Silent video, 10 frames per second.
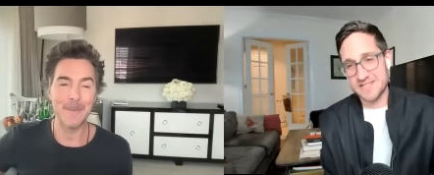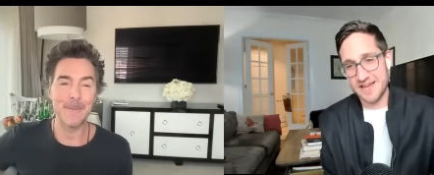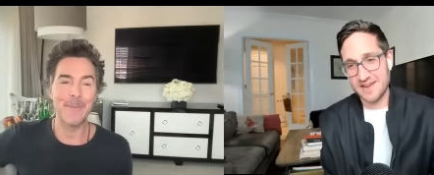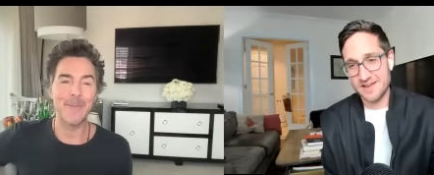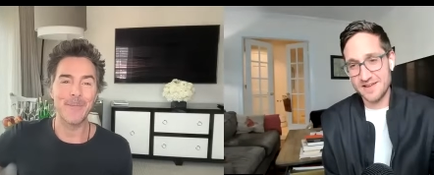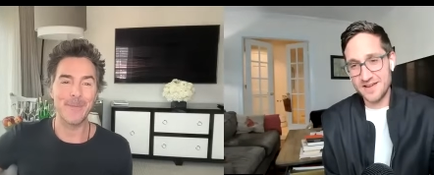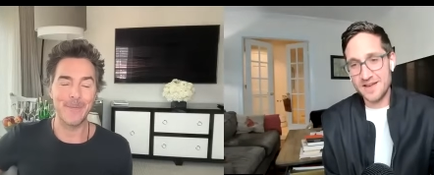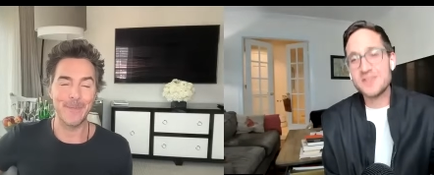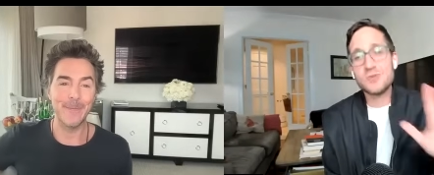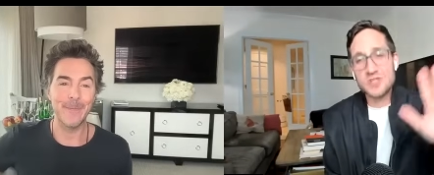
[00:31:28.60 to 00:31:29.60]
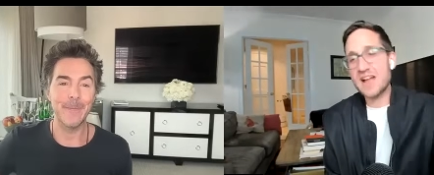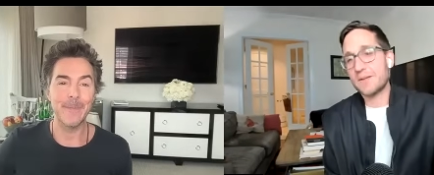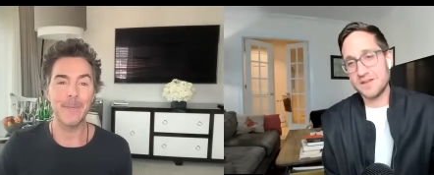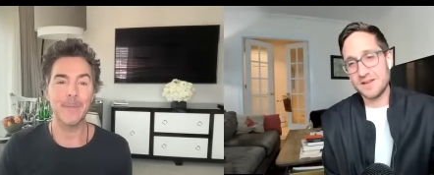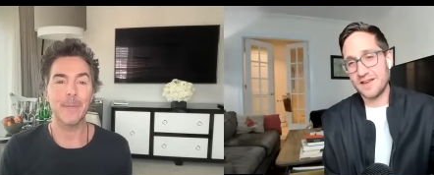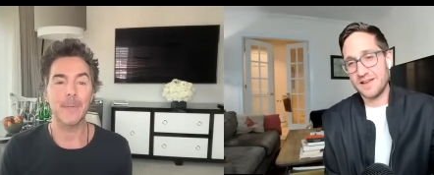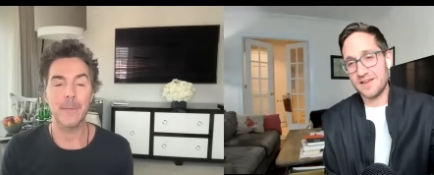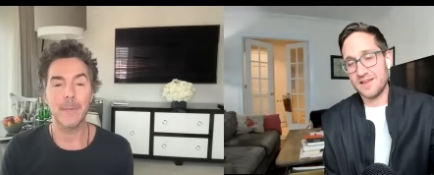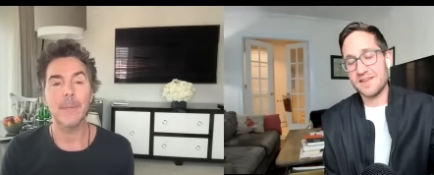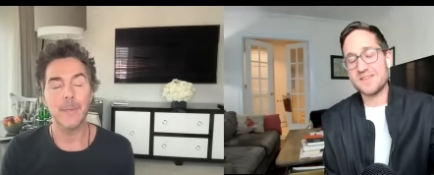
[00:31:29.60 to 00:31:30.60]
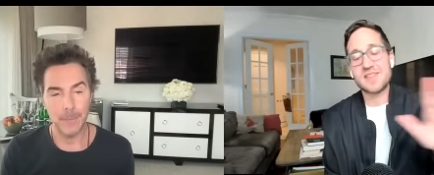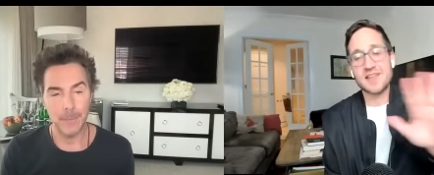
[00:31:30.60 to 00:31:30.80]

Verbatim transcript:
Speaker 1: said it. Hugh Jackman is